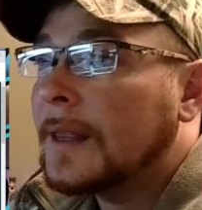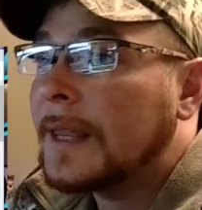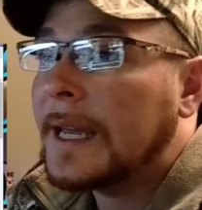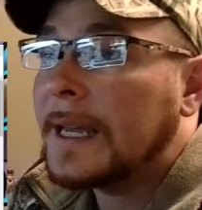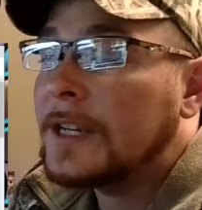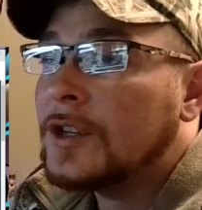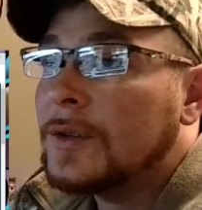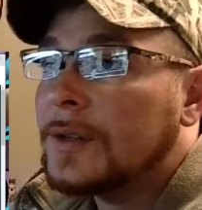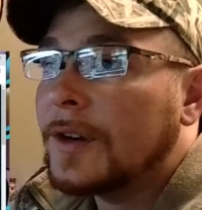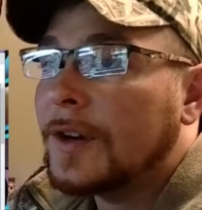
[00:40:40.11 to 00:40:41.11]

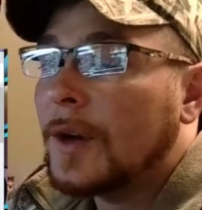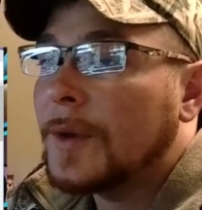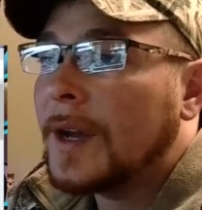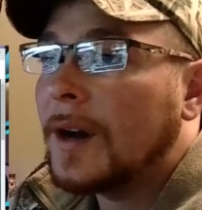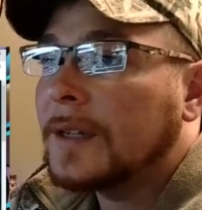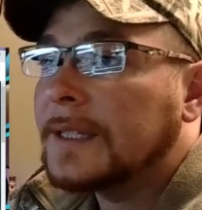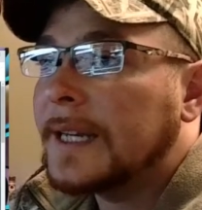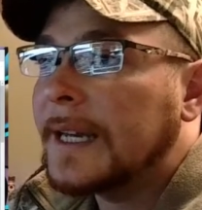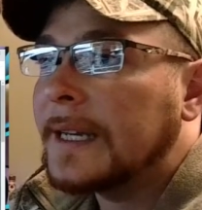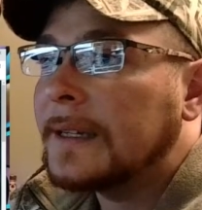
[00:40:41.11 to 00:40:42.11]
Issues that are going on
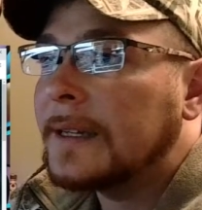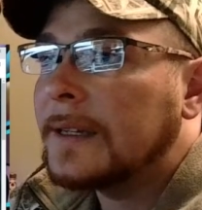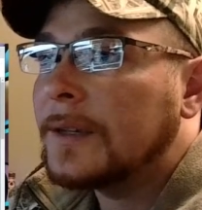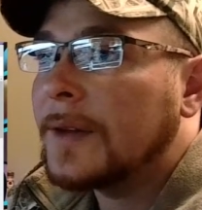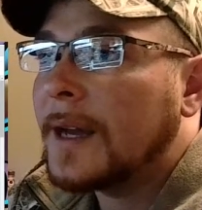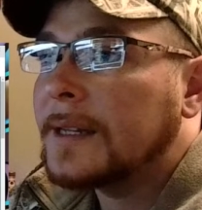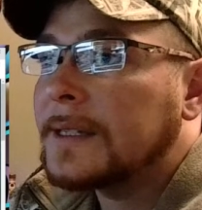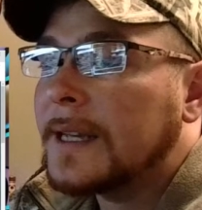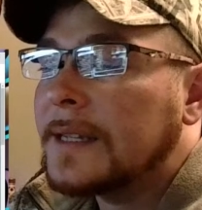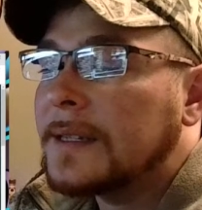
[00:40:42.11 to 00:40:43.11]
today in the United
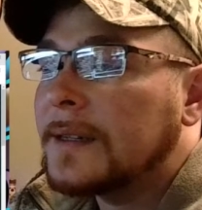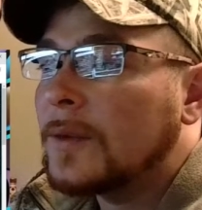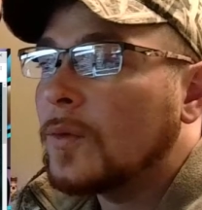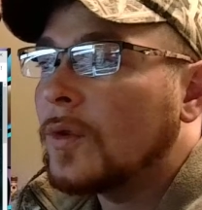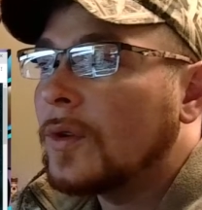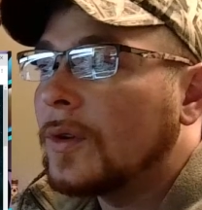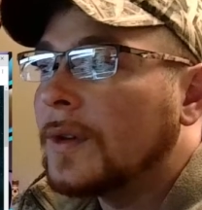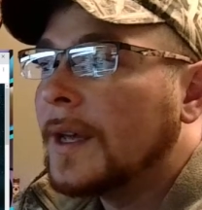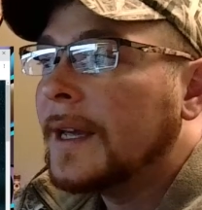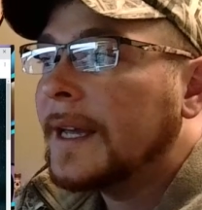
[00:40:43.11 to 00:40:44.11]
States and in the world.
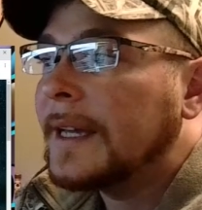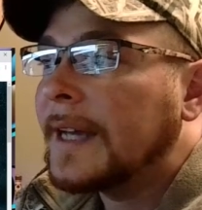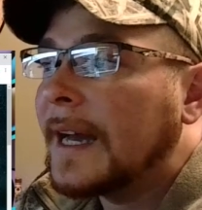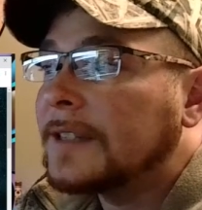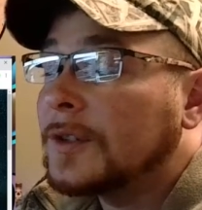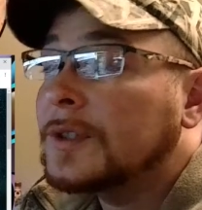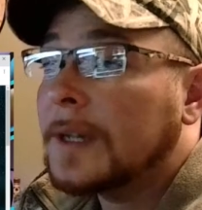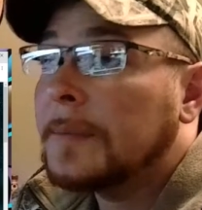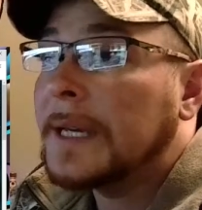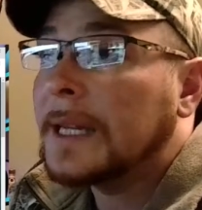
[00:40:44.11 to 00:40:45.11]
And guys, there's going
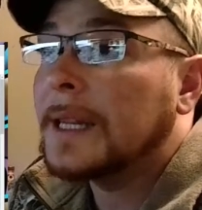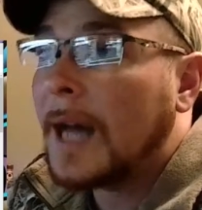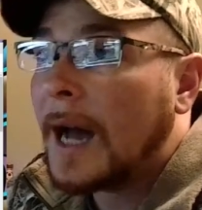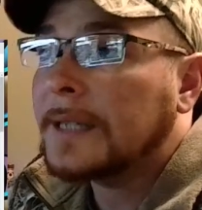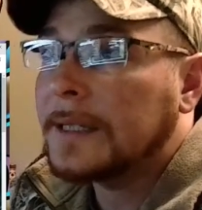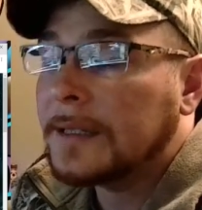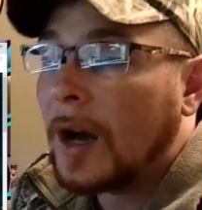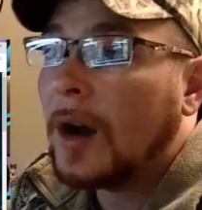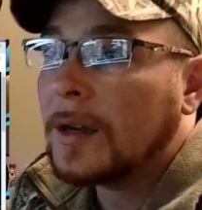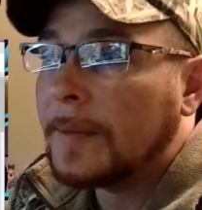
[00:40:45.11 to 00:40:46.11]
to be a lot to
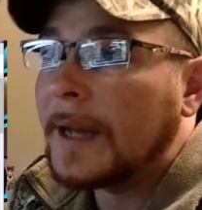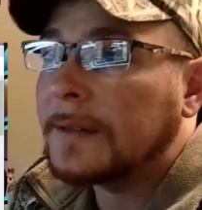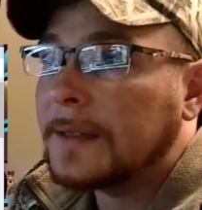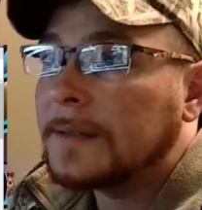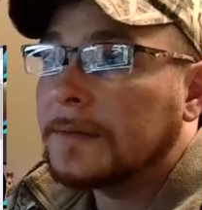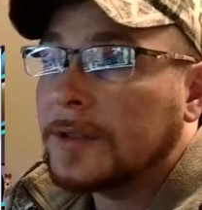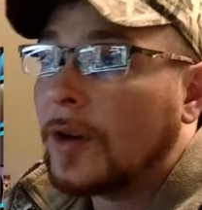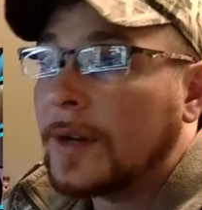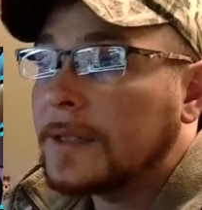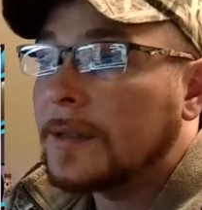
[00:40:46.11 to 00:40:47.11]
talk about this
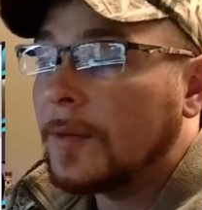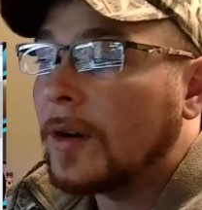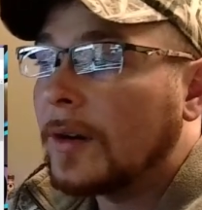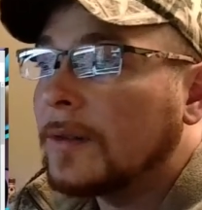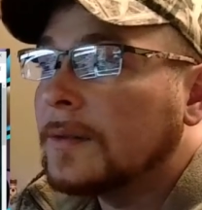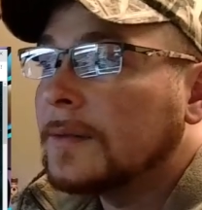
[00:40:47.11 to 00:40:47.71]
starting tomorrow.